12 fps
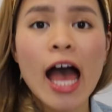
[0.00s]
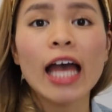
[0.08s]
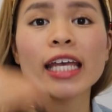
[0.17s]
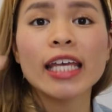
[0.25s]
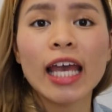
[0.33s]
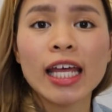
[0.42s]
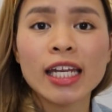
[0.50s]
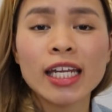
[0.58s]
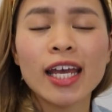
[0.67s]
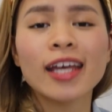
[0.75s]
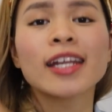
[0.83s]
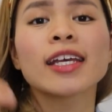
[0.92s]
Again
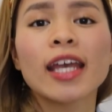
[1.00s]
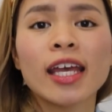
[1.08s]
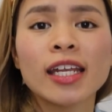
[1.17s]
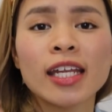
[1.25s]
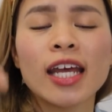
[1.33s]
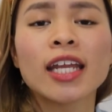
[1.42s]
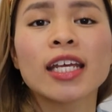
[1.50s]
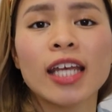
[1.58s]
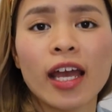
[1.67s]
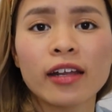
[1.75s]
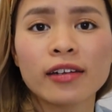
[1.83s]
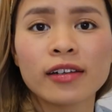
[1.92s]
and again and
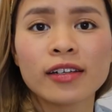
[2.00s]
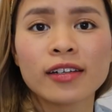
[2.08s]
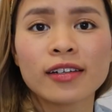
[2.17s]
again.